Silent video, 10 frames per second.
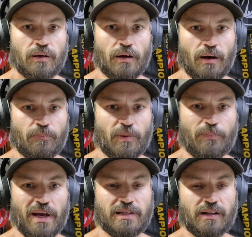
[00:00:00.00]
But
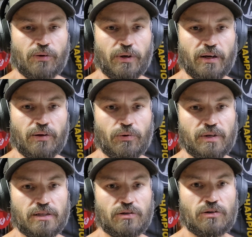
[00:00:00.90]
basically what I did
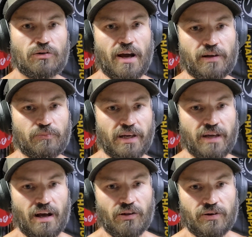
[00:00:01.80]
was track my
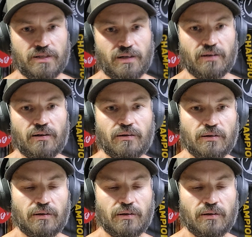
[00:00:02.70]
calories in,